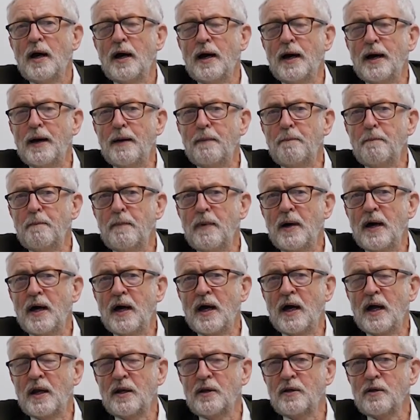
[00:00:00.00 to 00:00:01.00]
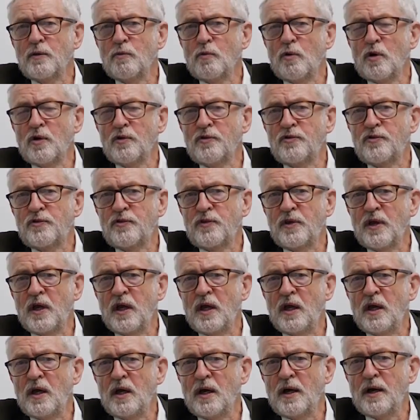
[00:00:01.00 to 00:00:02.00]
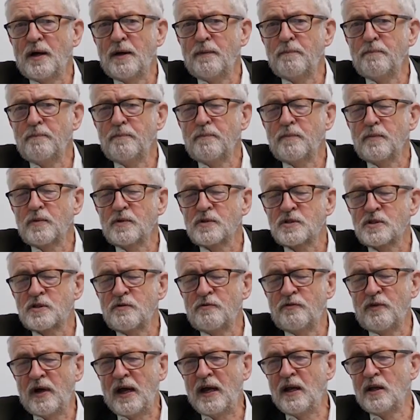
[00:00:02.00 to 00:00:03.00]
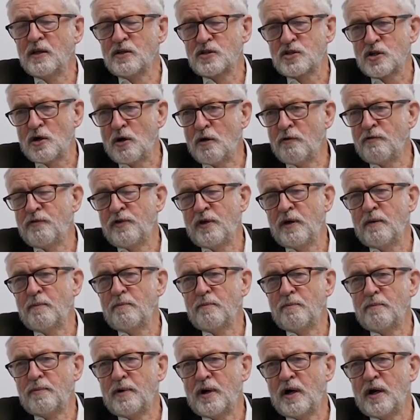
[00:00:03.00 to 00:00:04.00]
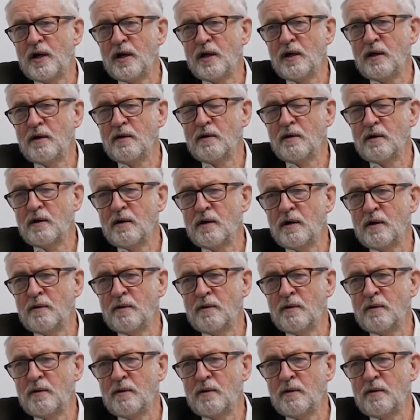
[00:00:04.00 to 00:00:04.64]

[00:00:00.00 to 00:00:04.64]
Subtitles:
and there was the surveillance of him by